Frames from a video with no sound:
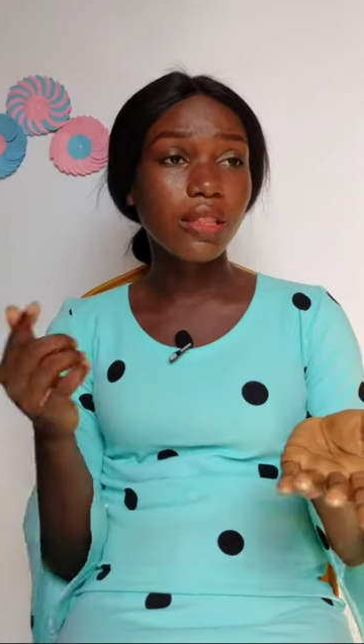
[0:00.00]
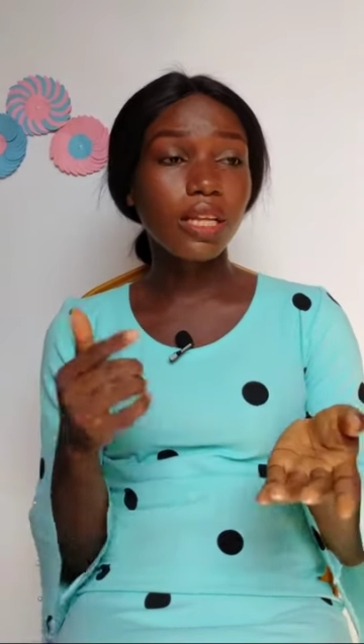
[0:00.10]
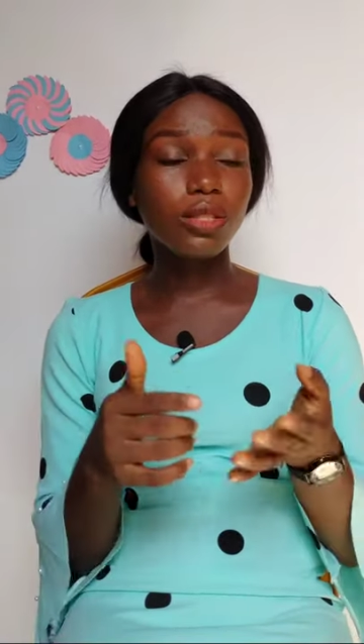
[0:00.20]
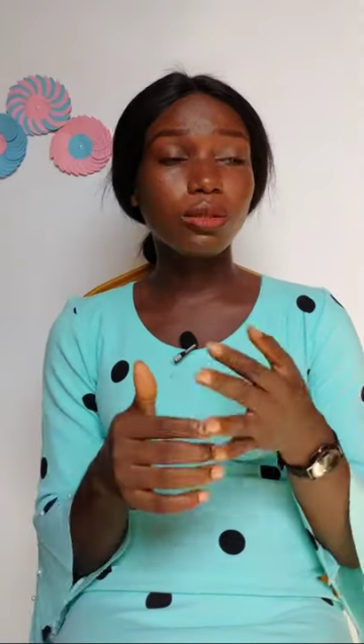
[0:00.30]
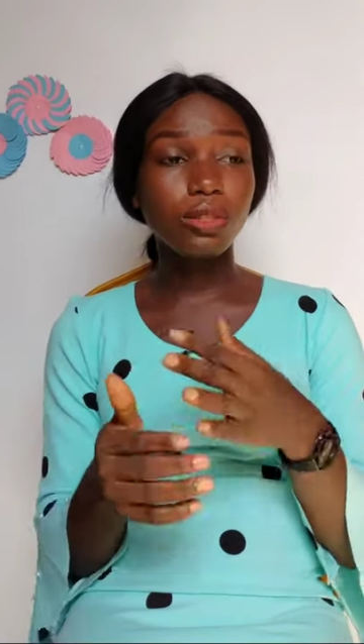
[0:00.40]

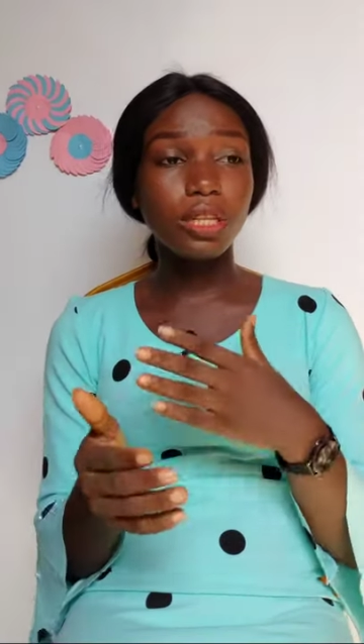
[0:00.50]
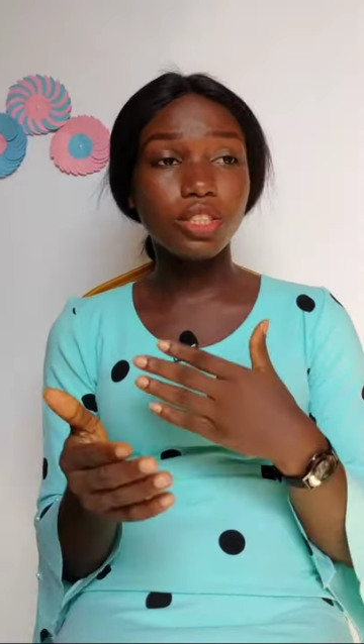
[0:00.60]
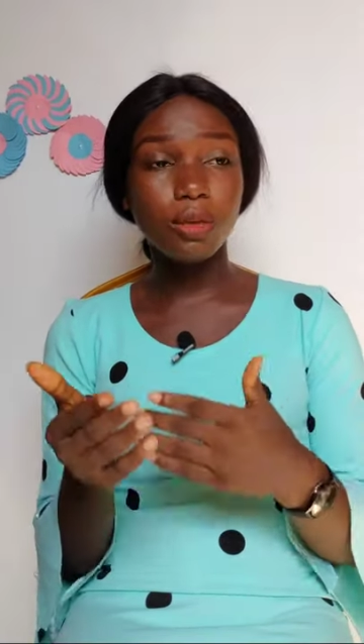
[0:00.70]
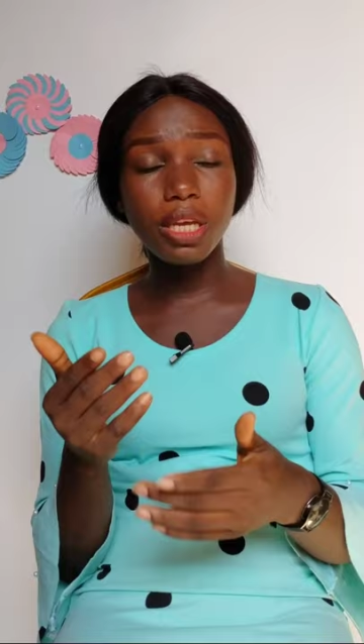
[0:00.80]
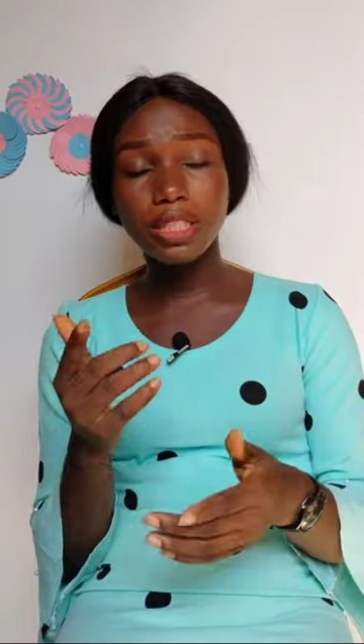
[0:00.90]
Then
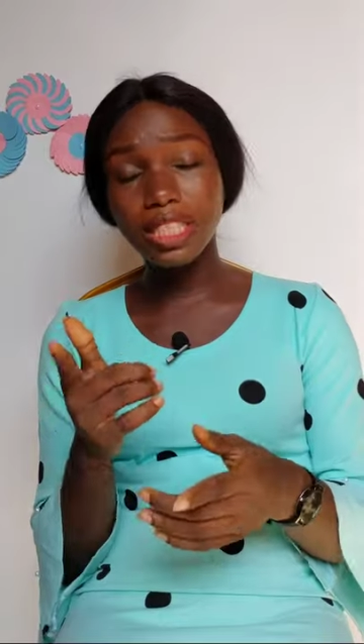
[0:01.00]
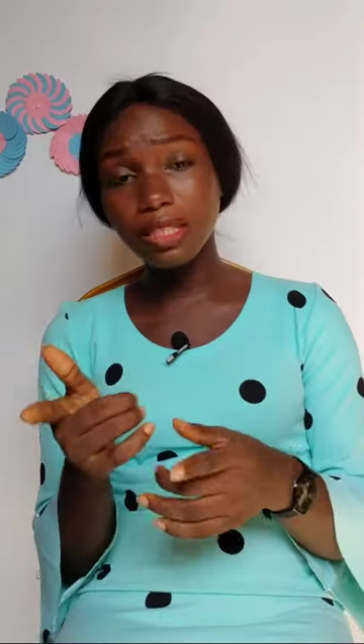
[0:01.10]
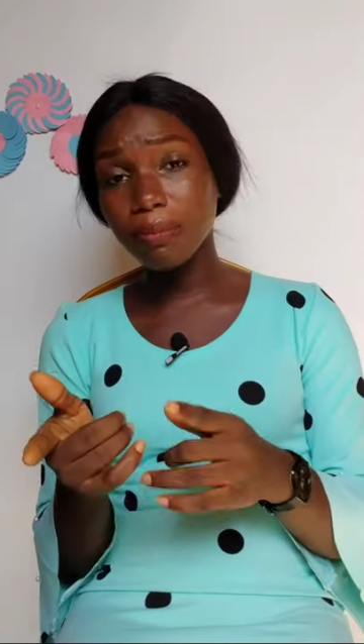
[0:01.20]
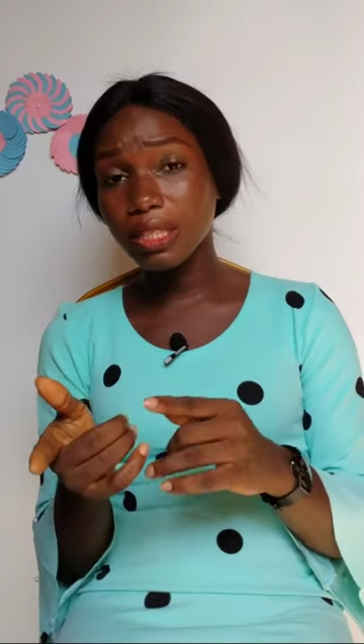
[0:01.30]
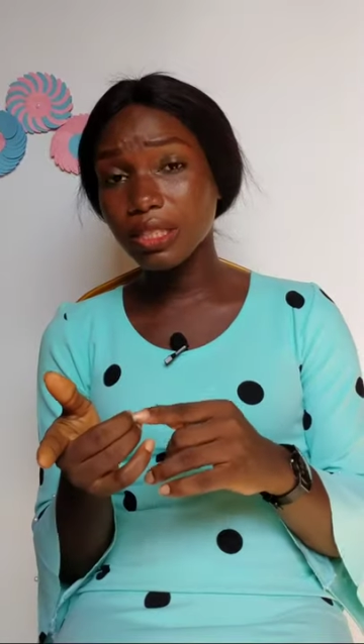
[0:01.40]

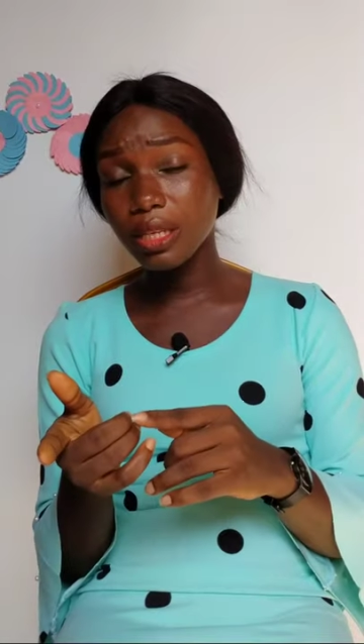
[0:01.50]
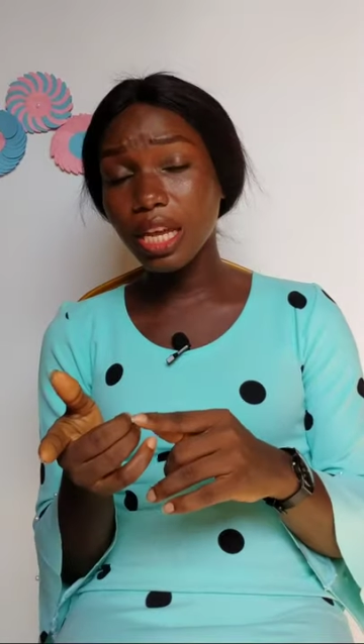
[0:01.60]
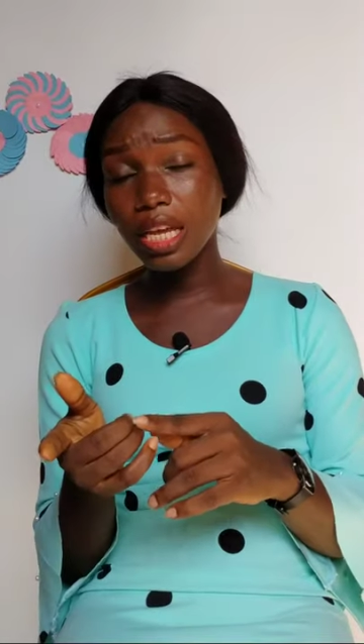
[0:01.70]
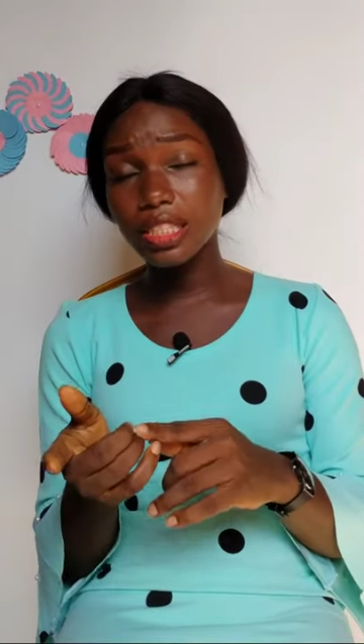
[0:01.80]
a